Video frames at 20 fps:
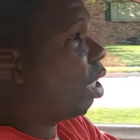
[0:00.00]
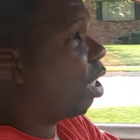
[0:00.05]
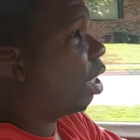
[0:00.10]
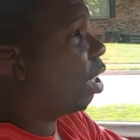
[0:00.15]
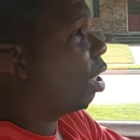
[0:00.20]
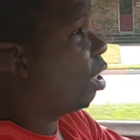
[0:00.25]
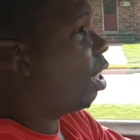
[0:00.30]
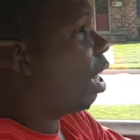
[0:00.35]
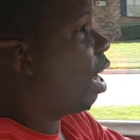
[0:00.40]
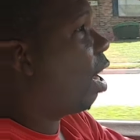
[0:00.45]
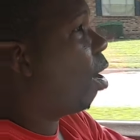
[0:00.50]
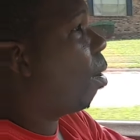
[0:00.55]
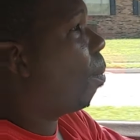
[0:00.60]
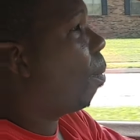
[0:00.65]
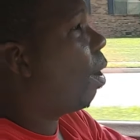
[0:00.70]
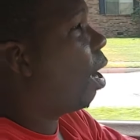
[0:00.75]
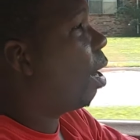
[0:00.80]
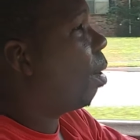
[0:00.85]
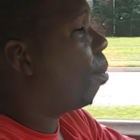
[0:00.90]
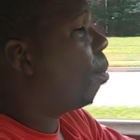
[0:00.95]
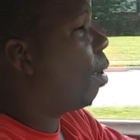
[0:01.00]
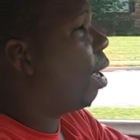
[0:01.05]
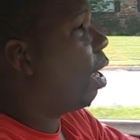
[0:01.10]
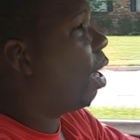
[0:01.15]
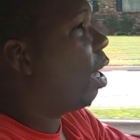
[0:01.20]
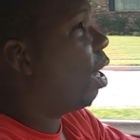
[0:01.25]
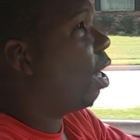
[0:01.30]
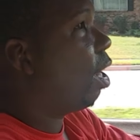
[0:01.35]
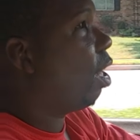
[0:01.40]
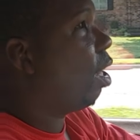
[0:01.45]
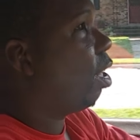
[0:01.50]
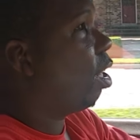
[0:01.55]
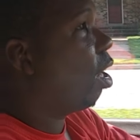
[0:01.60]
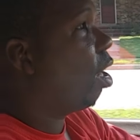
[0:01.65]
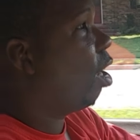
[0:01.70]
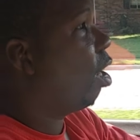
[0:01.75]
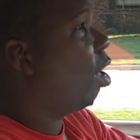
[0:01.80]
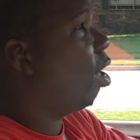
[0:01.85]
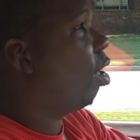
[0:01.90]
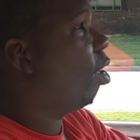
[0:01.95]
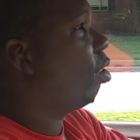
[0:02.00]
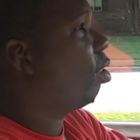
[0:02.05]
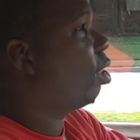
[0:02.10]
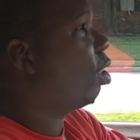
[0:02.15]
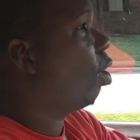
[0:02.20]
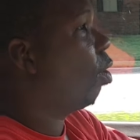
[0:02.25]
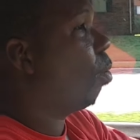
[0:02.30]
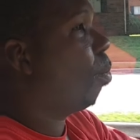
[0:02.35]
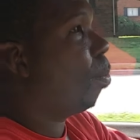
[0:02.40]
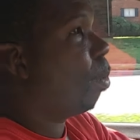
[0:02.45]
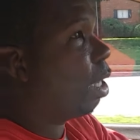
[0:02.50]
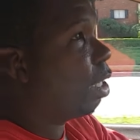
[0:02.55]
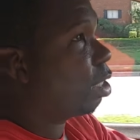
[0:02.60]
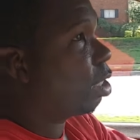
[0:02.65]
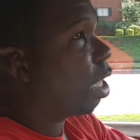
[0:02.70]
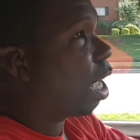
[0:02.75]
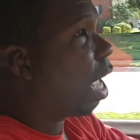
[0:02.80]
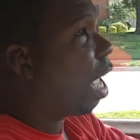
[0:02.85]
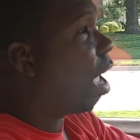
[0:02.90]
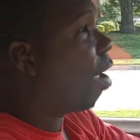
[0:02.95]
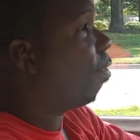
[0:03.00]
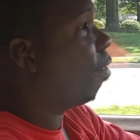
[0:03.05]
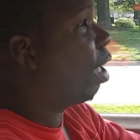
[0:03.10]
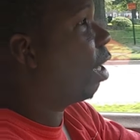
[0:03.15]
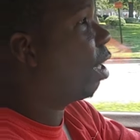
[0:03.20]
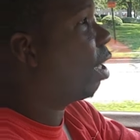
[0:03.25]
like a downpipe made So basically I have like